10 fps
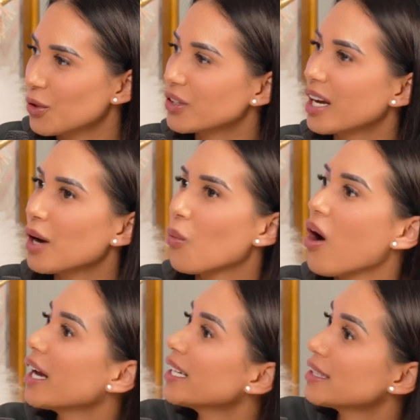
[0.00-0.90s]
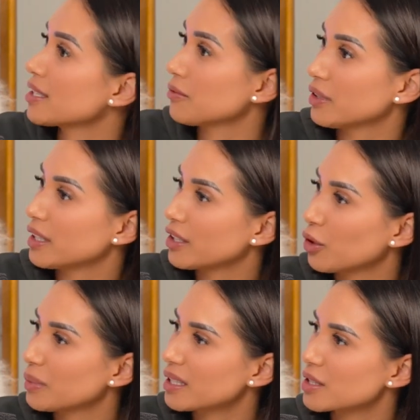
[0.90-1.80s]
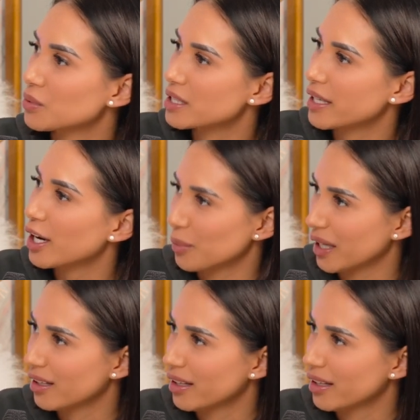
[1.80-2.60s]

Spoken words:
Or not wanting to really know because it would scare me.